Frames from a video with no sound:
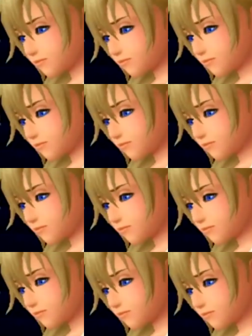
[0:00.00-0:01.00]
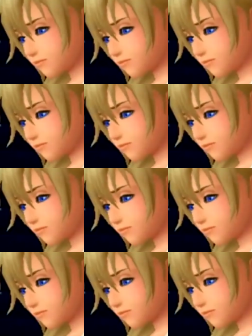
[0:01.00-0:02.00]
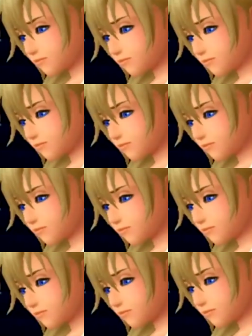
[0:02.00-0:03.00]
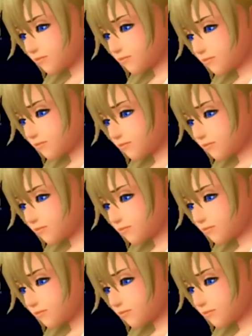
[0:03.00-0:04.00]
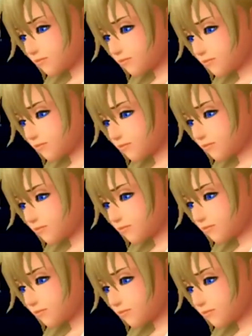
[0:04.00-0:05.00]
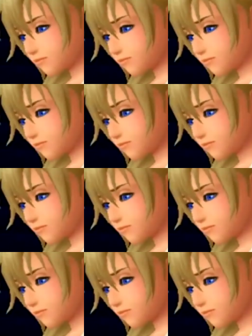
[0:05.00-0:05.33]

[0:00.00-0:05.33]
No one is speaking in this clip.